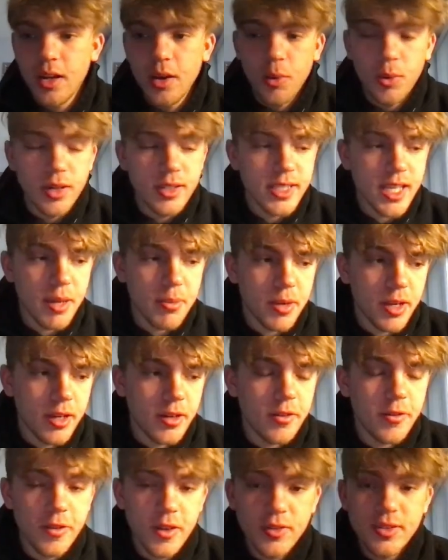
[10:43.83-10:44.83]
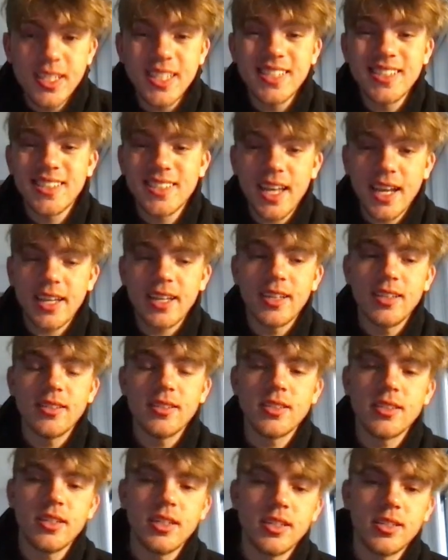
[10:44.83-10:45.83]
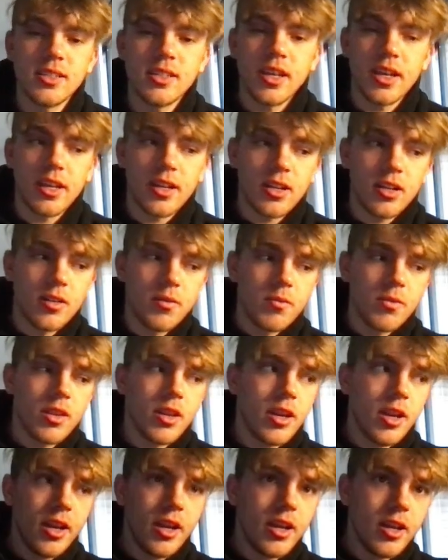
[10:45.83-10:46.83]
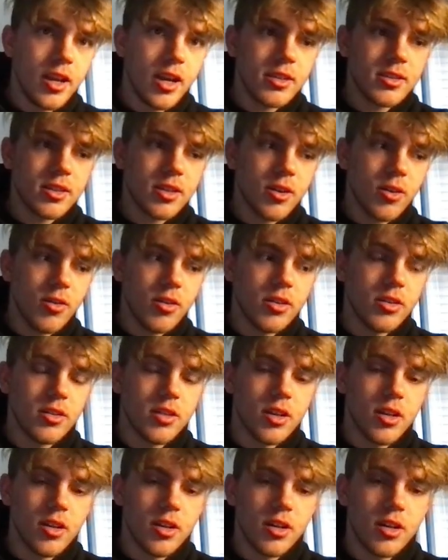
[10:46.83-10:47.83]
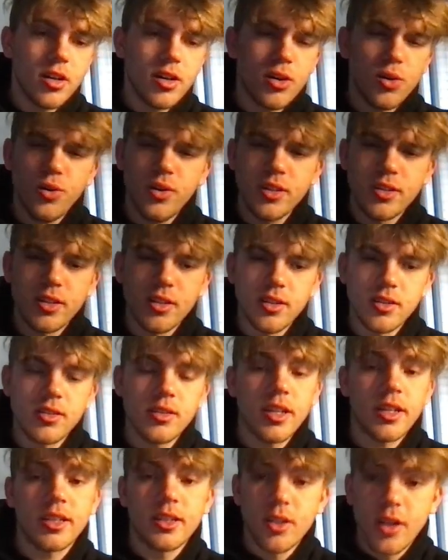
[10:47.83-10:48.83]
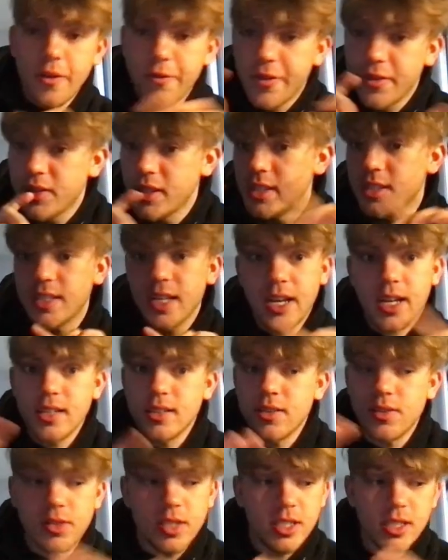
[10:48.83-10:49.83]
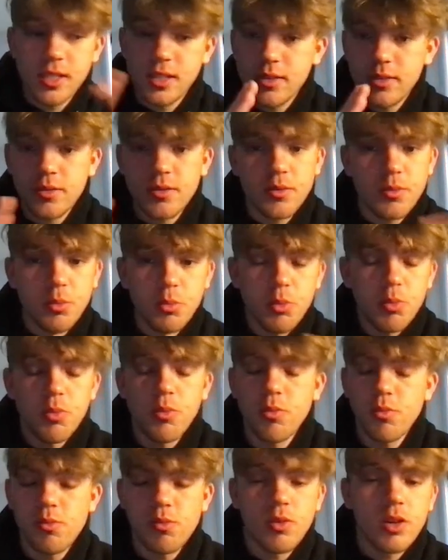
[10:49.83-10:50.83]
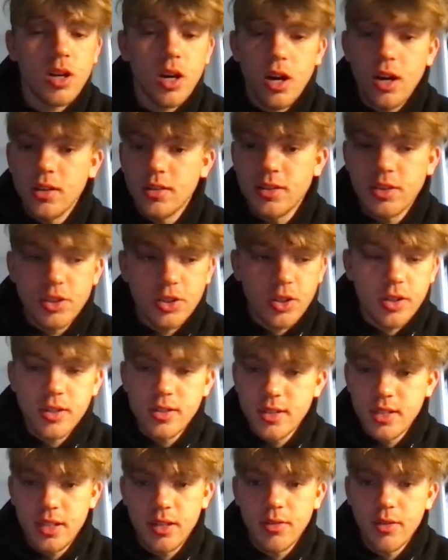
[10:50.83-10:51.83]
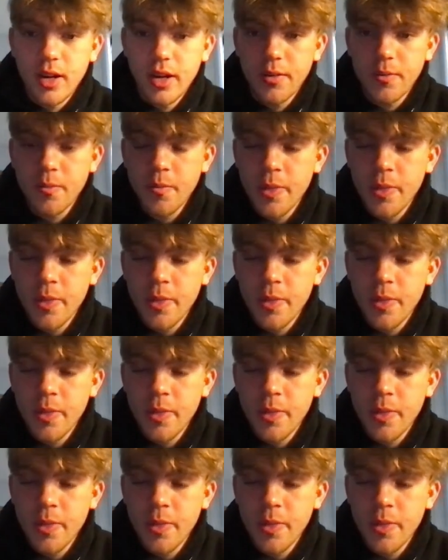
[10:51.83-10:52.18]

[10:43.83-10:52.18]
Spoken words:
What does that mean? 15 seconds is like, hey, how's it going? Who is this? Like that 15 seconds of just uncertainty, right?